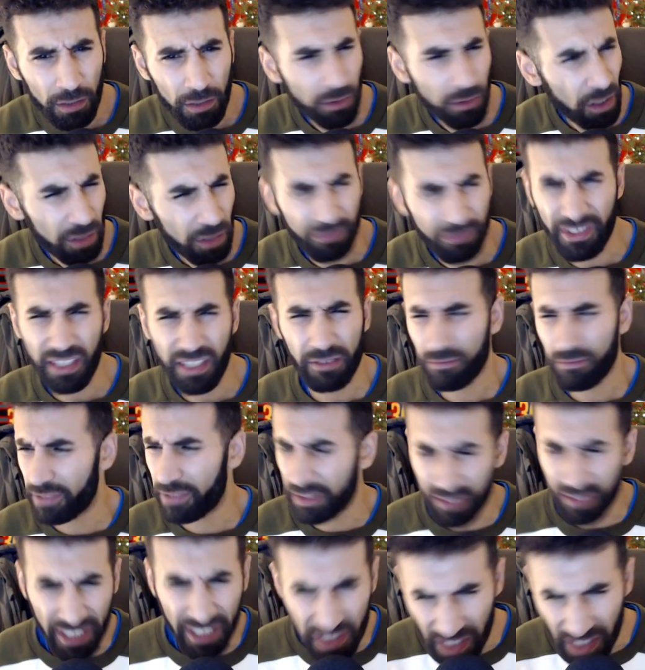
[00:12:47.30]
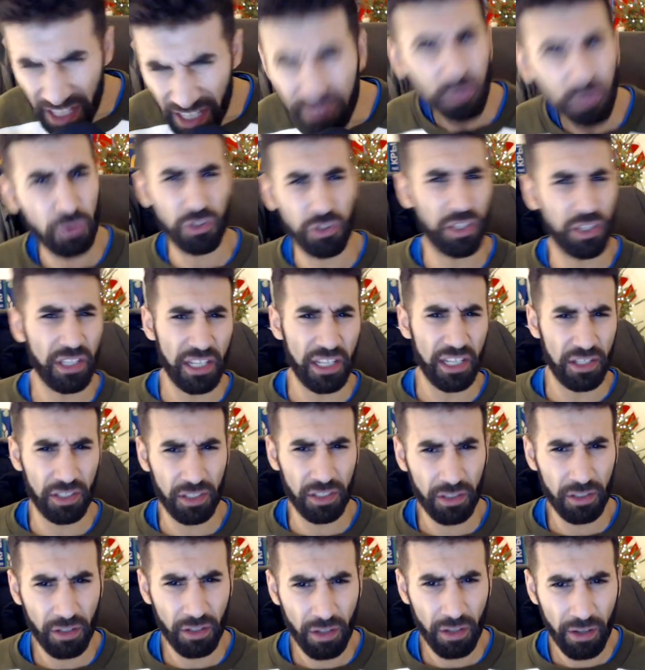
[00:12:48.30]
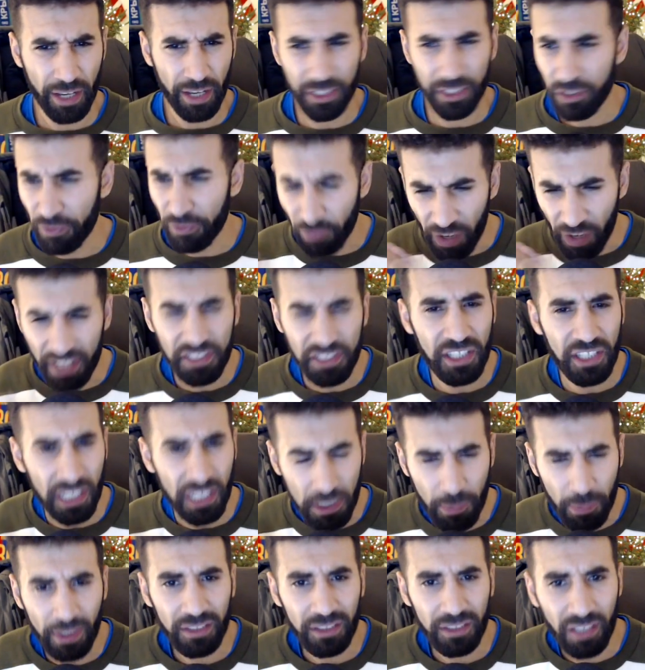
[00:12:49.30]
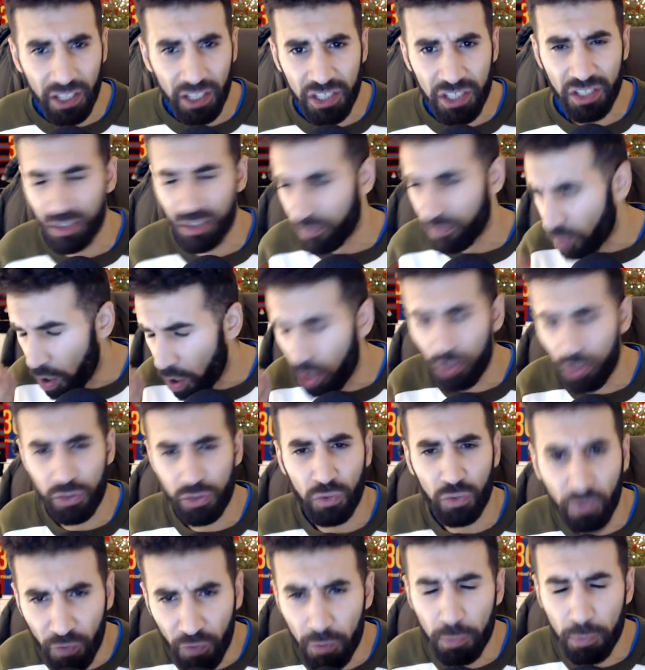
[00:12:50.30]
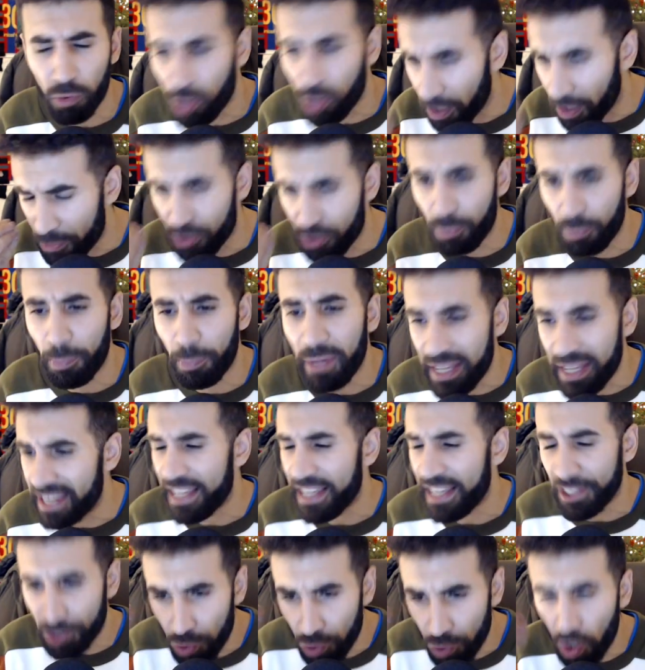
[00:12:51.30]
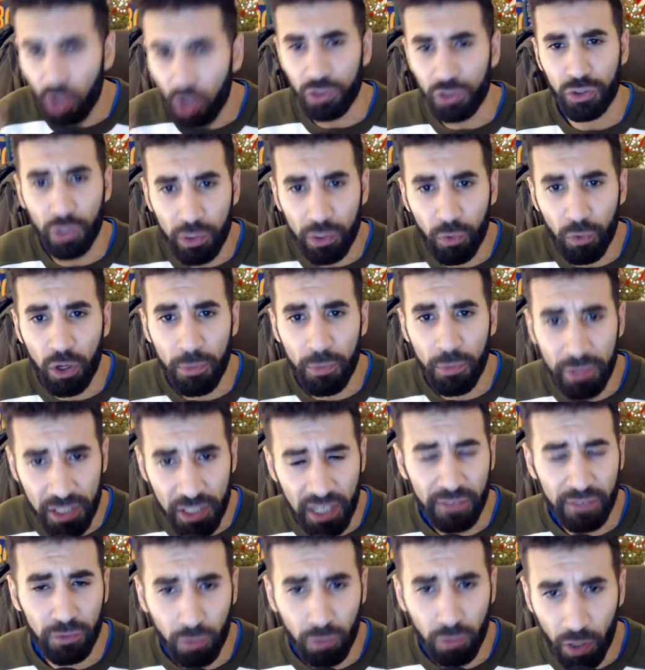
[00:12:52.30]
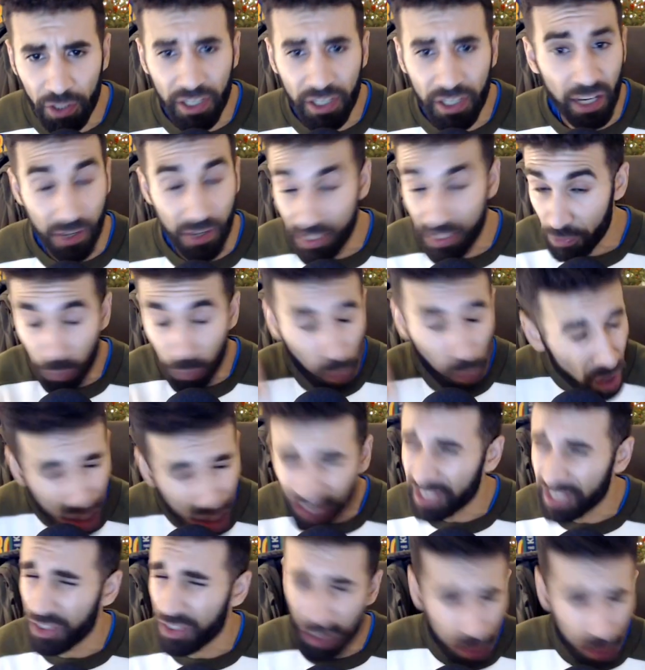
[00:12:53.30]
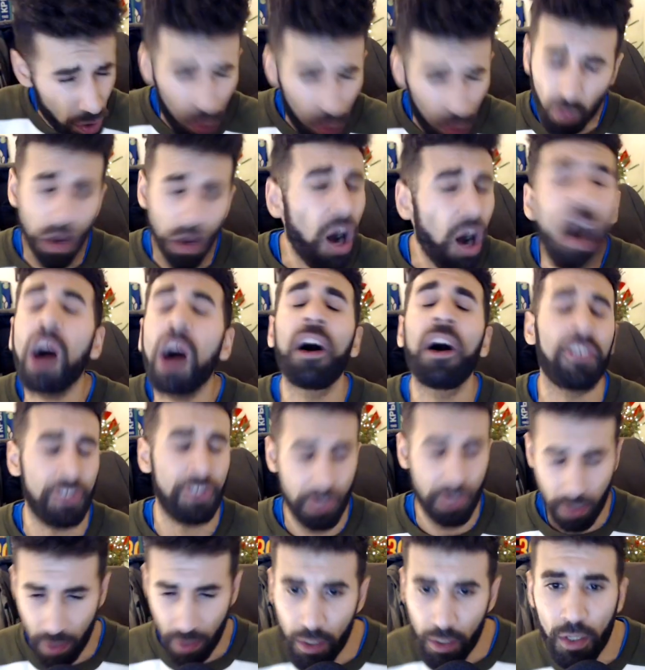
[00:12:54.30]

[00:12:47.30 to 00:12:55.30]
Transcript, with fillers: No, there's levels to this. And the fans' expectation of what Arsenal Football Club should be is not on Iwobi's level right now. He's working so hard.